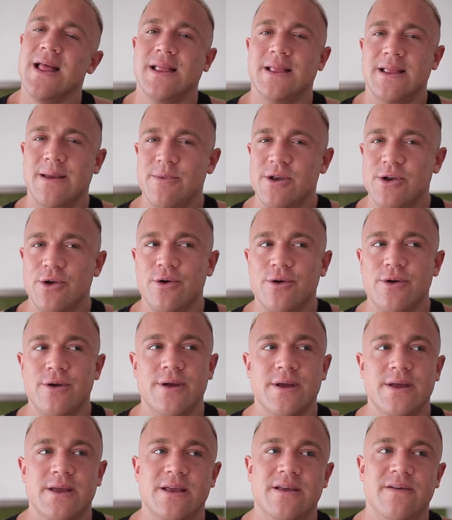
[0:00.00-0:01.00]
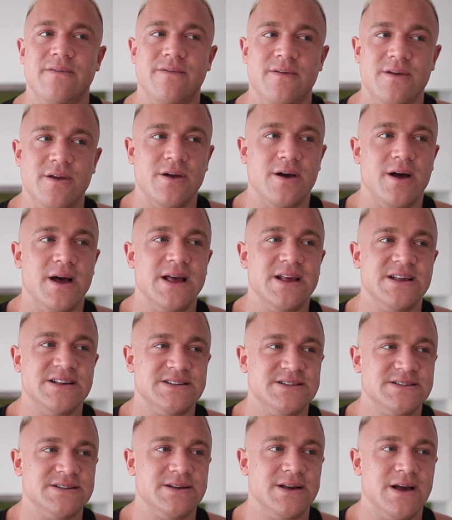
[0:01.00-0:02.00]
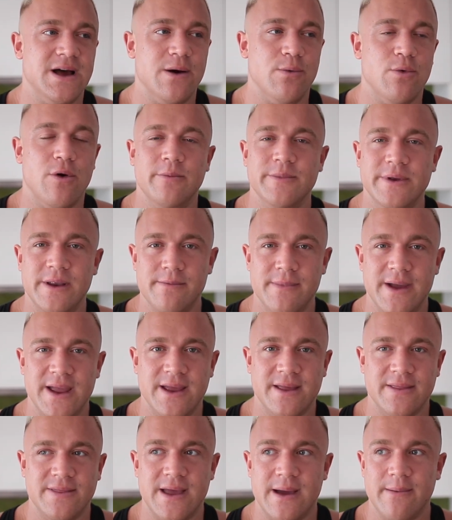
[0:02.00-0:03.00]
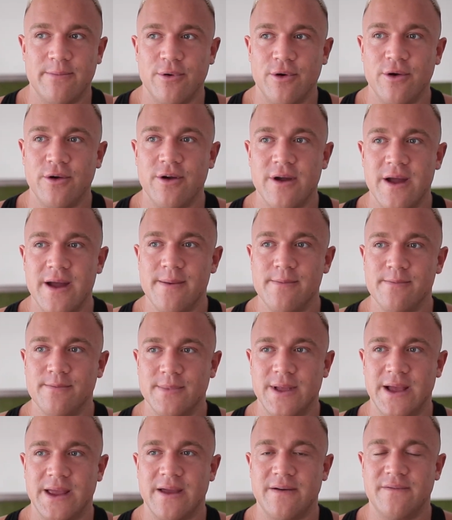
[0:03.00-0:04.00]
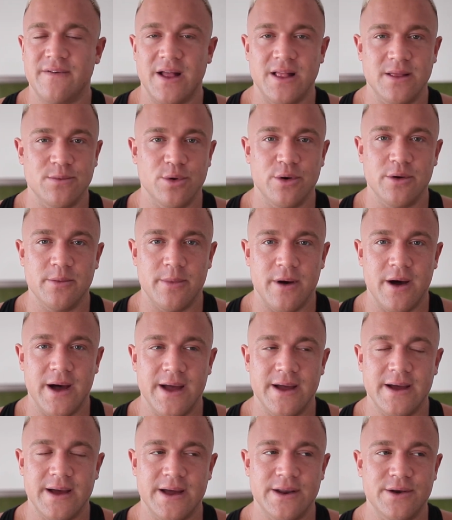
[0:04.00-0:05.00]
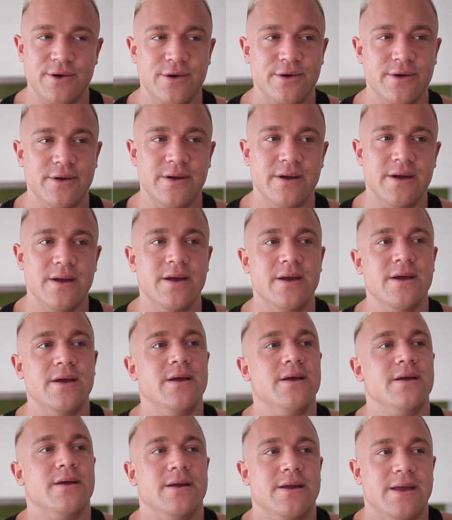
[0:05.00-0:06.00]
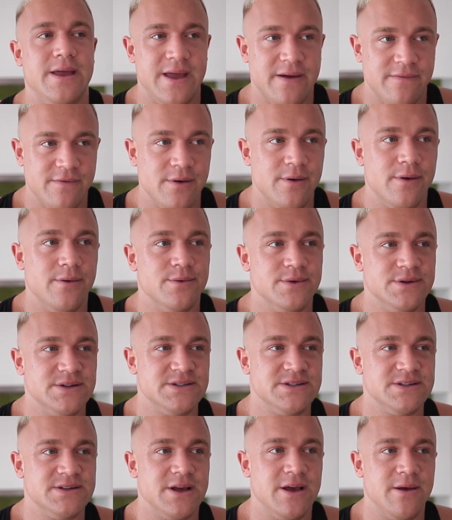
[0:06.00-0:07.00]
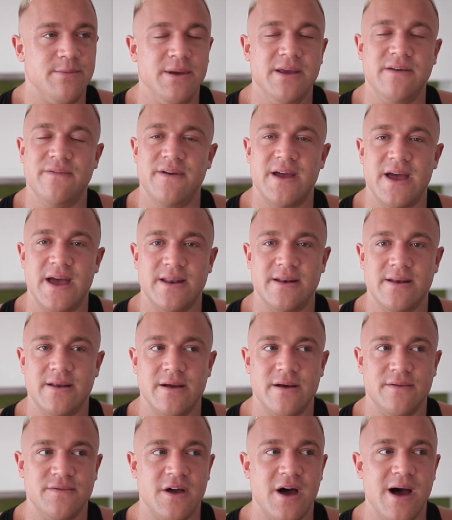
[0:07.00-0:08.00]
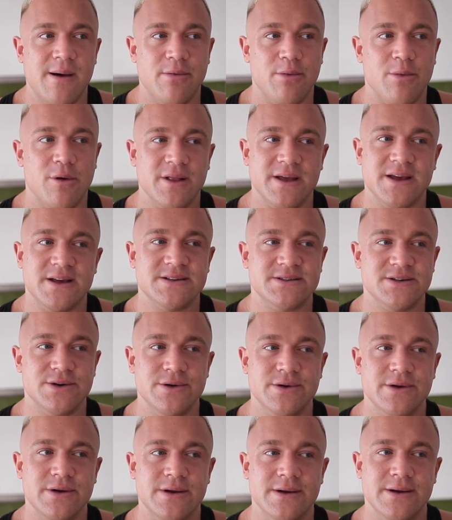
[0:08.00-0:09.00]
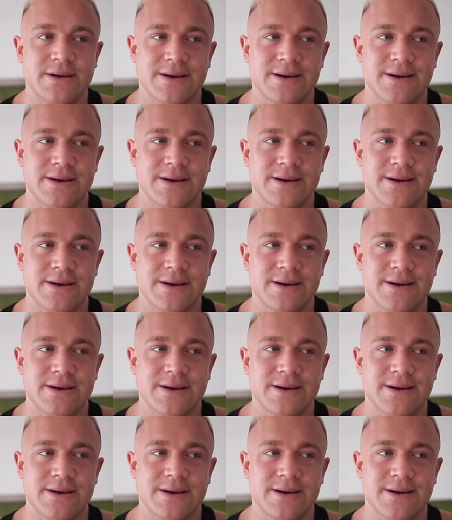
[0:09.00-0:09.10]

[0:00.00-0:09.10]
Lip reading: Let me know if you guys want me to make that program like available to buy. I know everyone was a big fan of the hyperbolic, so